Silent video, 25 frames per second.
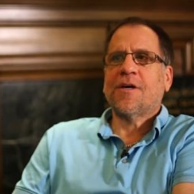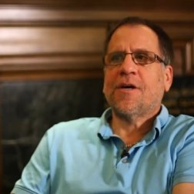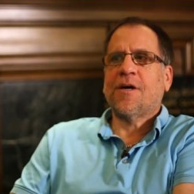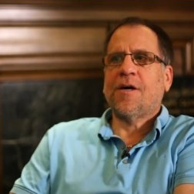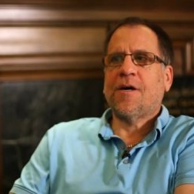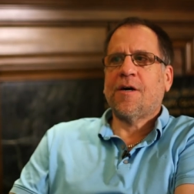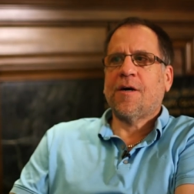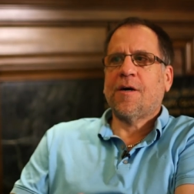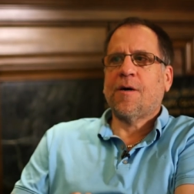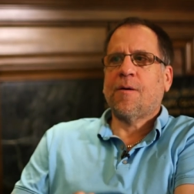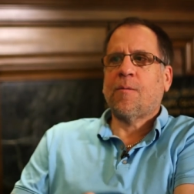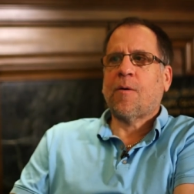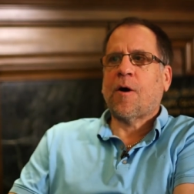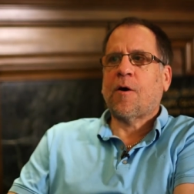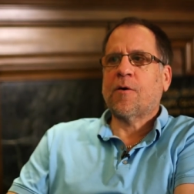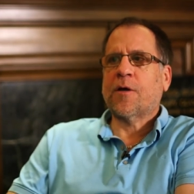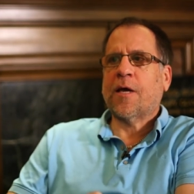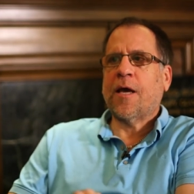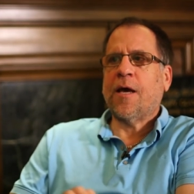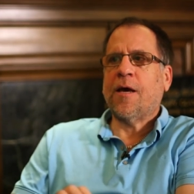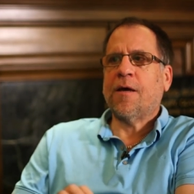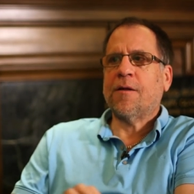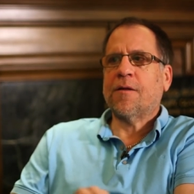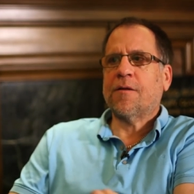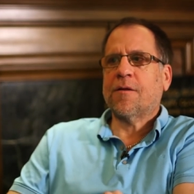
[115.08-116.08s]
Um, I'll
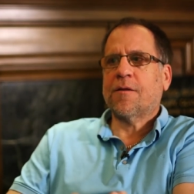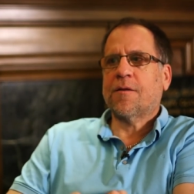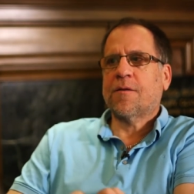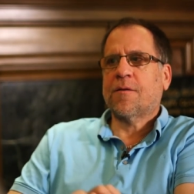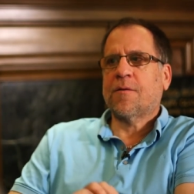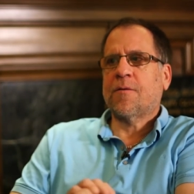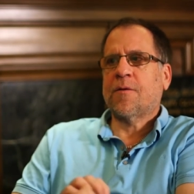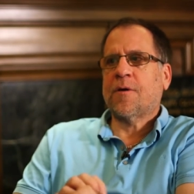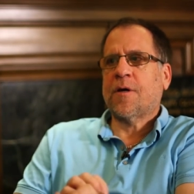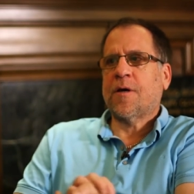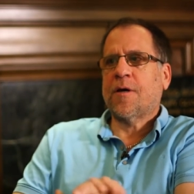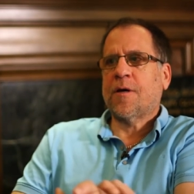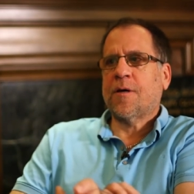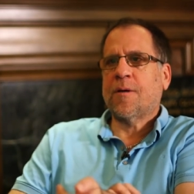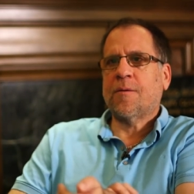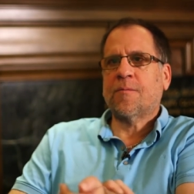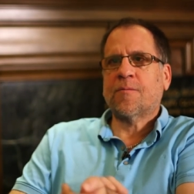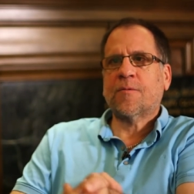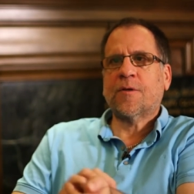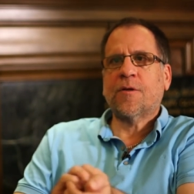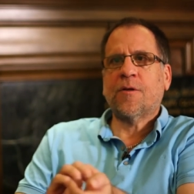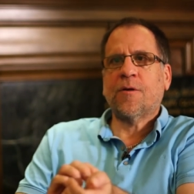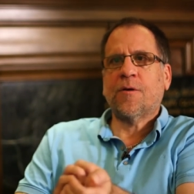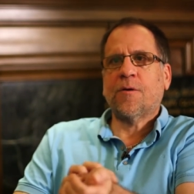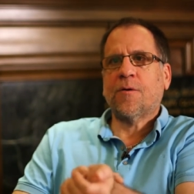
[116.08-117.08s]
get uh,
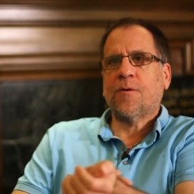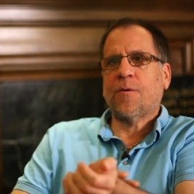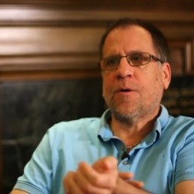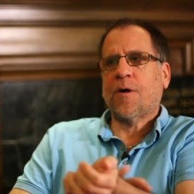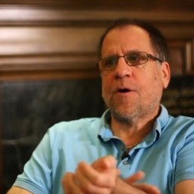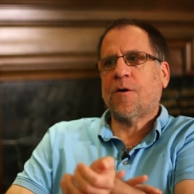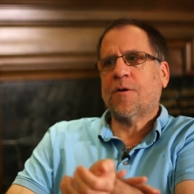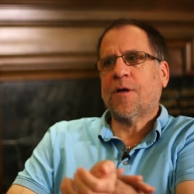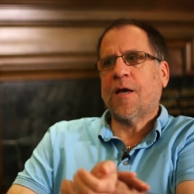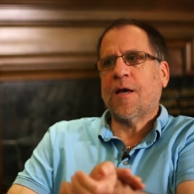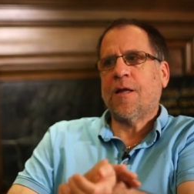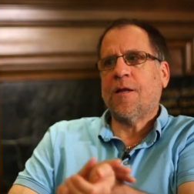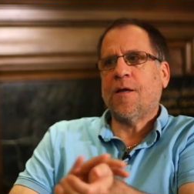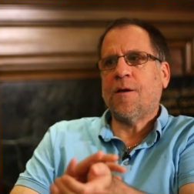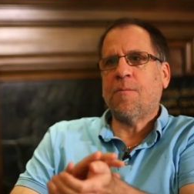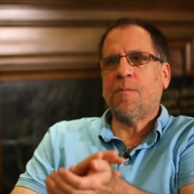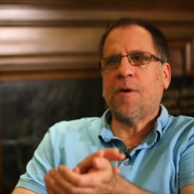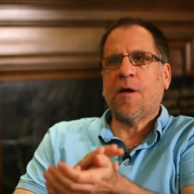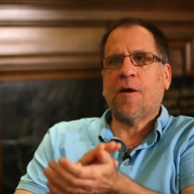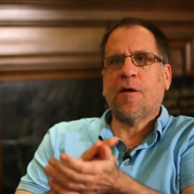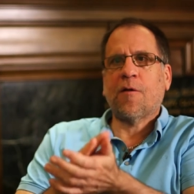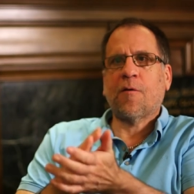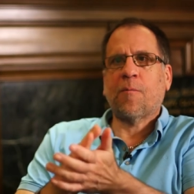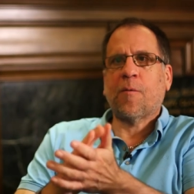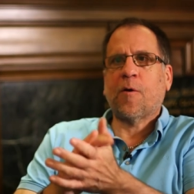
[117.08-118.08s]
you know I'll get
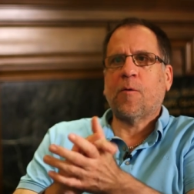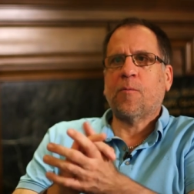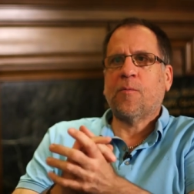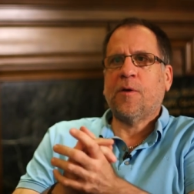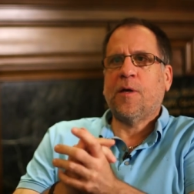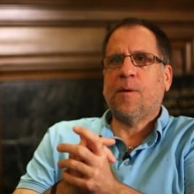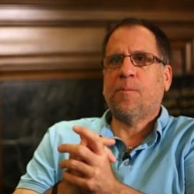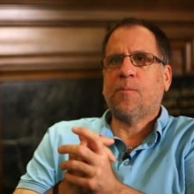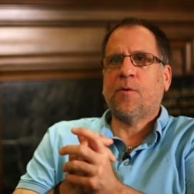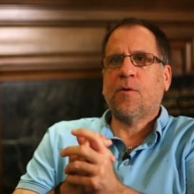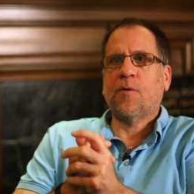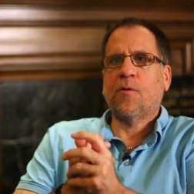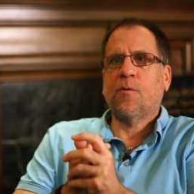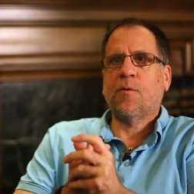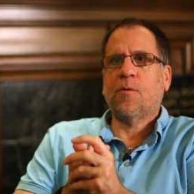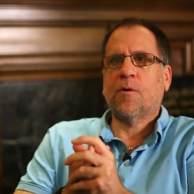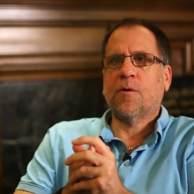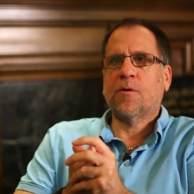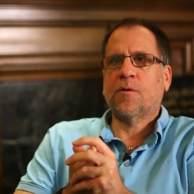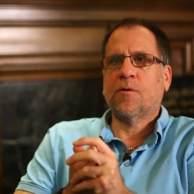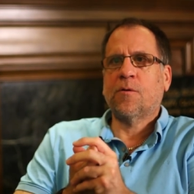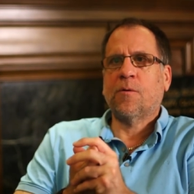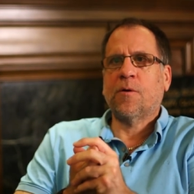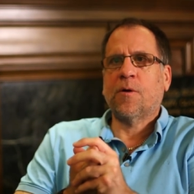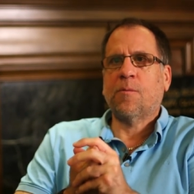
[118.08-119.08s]
email about people who
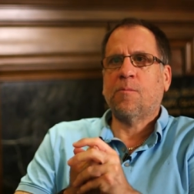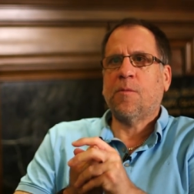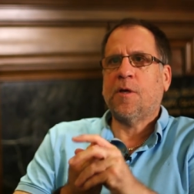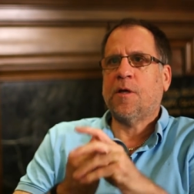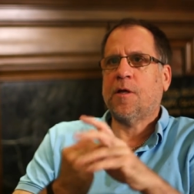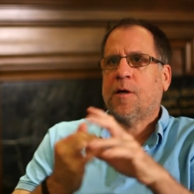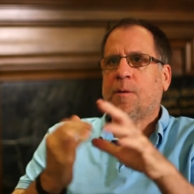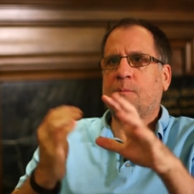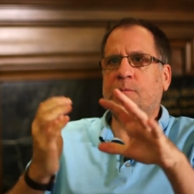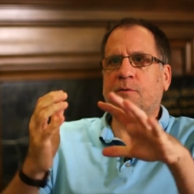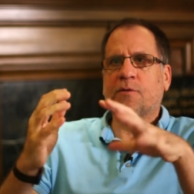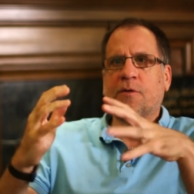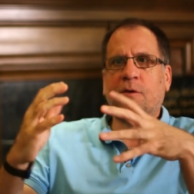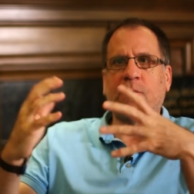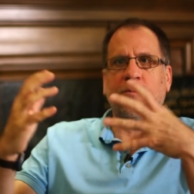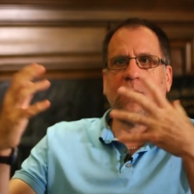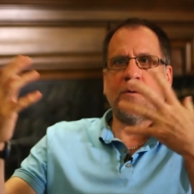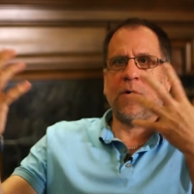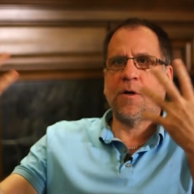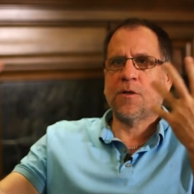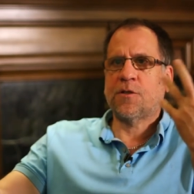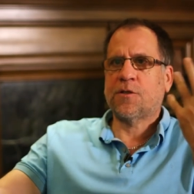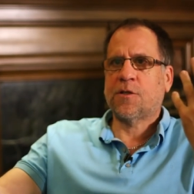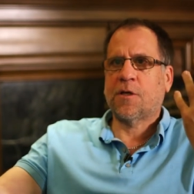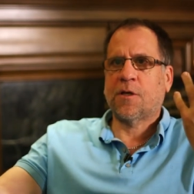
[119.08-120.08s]
are doing meetups and
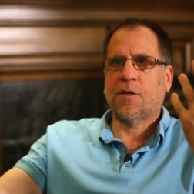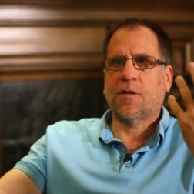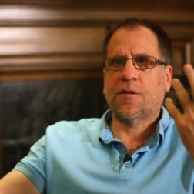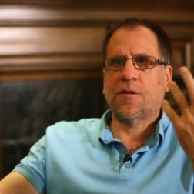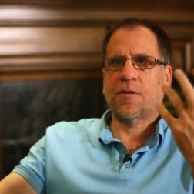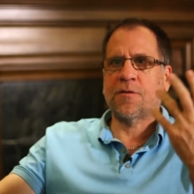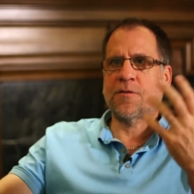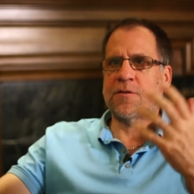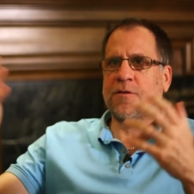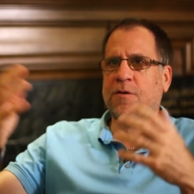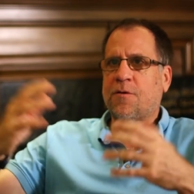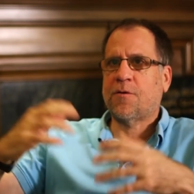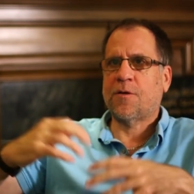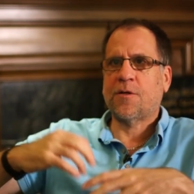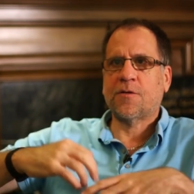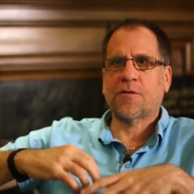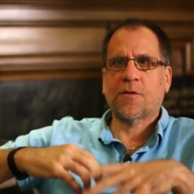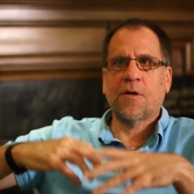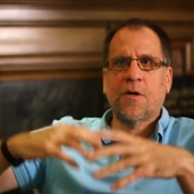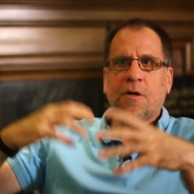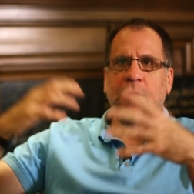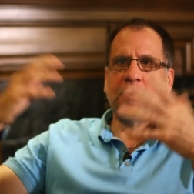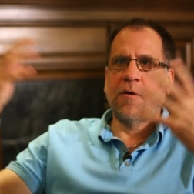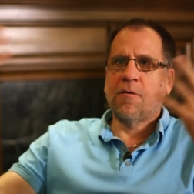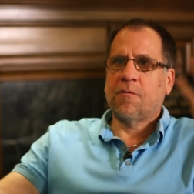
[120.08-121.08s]
watching this
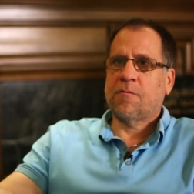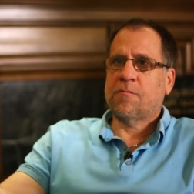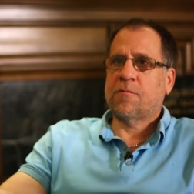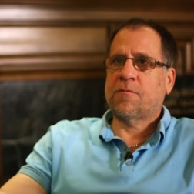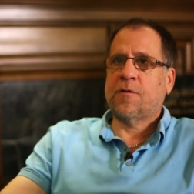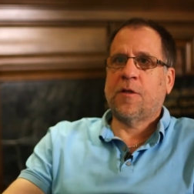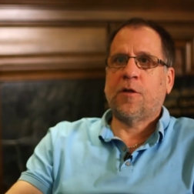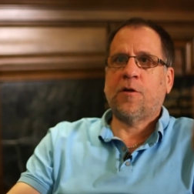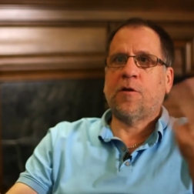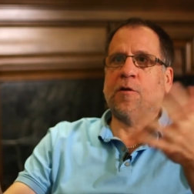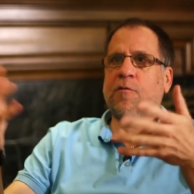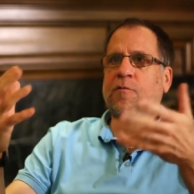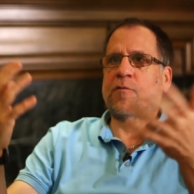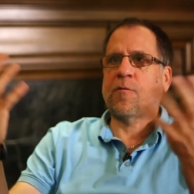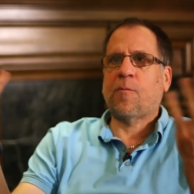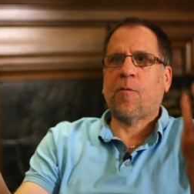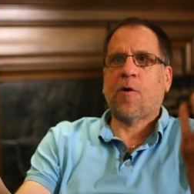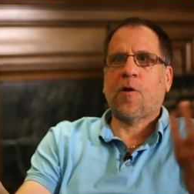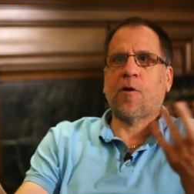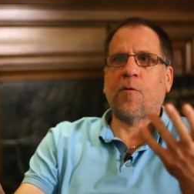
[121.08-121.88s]
series, literally from